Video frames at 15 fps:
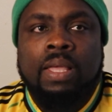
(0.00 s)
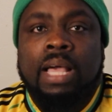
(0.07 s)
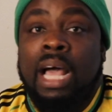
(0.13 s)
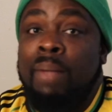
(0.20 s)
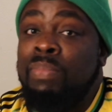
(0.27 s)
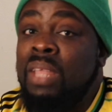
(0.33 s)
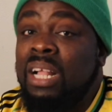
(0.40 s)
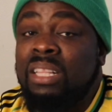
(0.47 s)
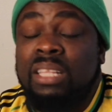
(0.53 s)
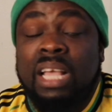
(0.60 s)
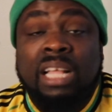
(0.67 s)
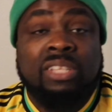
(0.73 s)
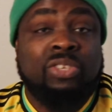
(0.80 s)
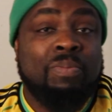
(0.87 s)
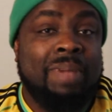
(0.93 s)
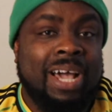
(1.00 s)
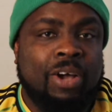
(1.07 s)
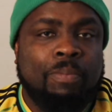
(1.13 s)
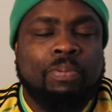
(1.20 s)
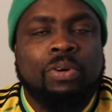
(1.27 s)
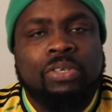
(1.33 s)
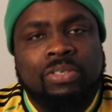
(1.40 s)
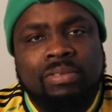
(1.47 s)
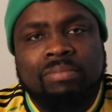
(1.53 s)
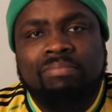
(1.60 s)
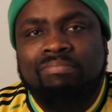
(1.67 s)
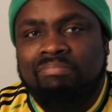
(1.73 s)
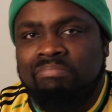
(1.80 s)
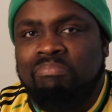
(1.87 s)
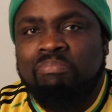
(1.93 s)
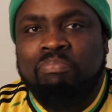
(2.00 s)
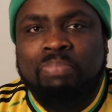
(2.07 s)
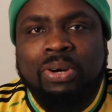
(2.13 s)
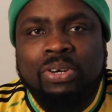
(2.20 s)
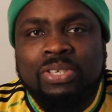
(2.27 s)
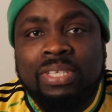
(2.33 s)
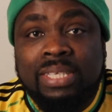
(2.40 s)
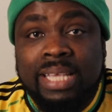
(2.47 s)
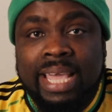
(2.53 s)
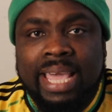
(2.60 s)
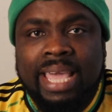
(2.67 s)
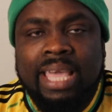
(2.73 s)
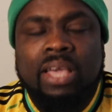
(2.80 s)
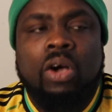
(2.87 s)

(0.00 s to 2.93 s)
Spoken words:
I'm not a tobacco person per se.